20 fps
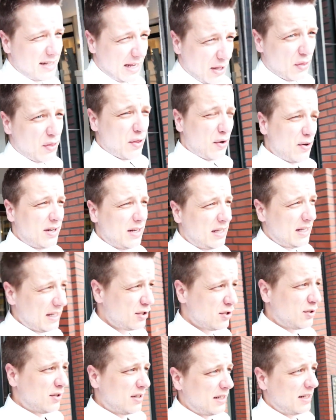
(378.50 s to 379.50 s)
10:30,
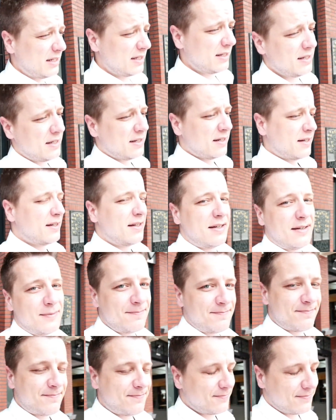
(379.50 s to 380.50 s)
literally.
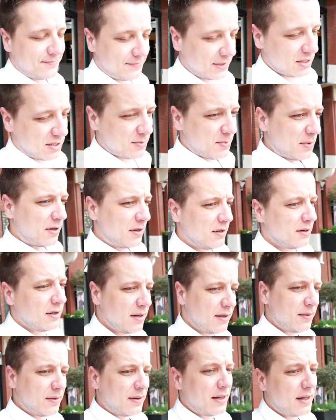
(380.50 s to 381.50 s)
That's smart.
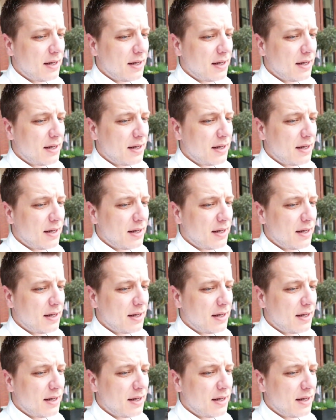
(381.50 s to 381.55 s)
Anyway,